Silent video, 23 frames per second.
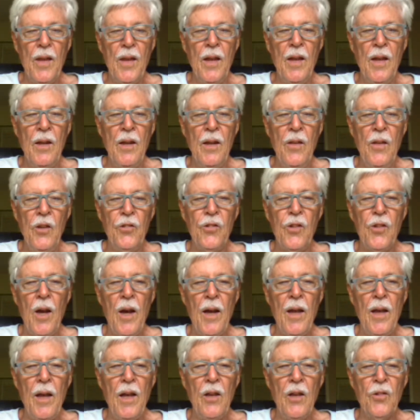And this
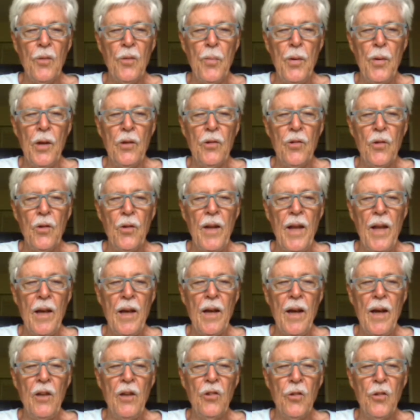guy has a picture, and that
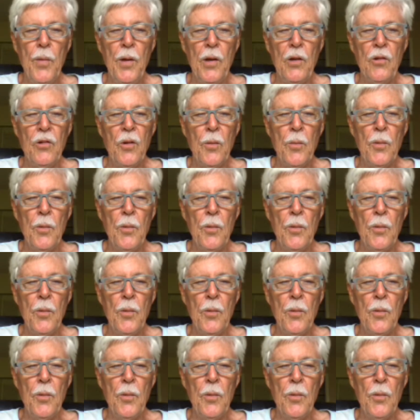guy has a picture,